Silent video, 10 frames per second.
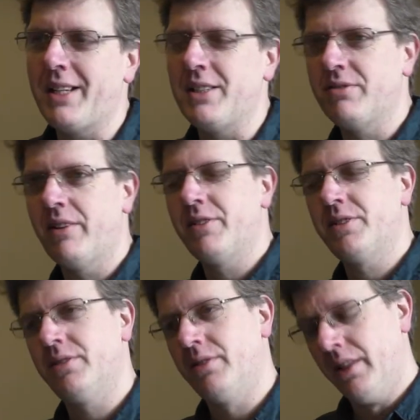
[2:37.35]
And it's
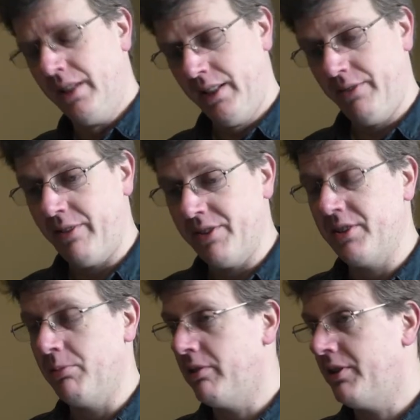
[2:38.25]
very
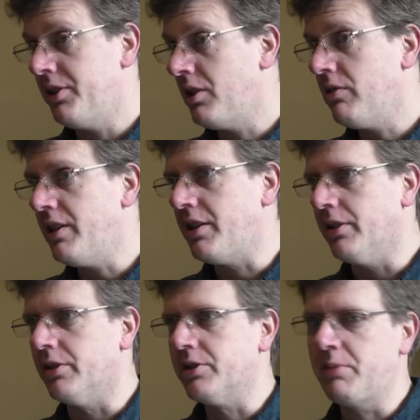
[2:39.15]
similar in a degree
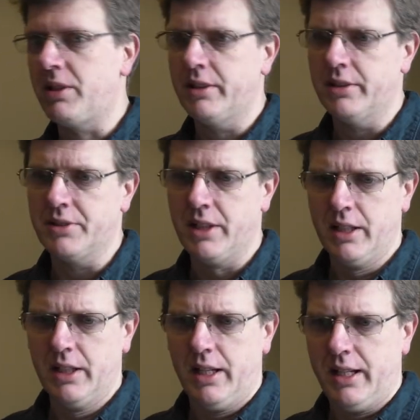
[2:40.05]
course, because
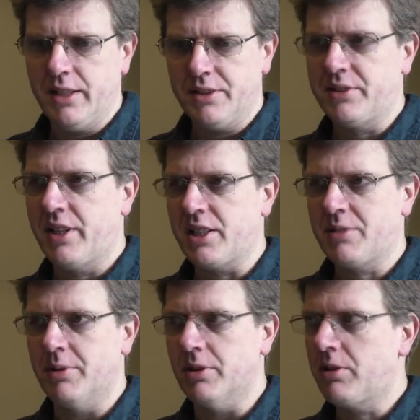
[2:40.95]
here's a
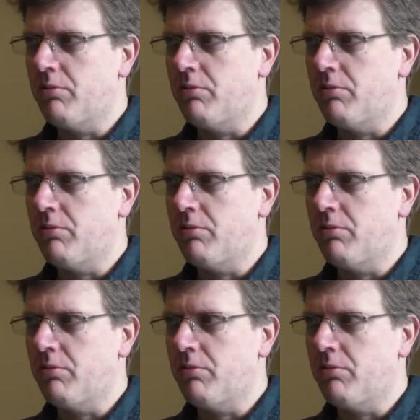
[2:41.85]
textbook.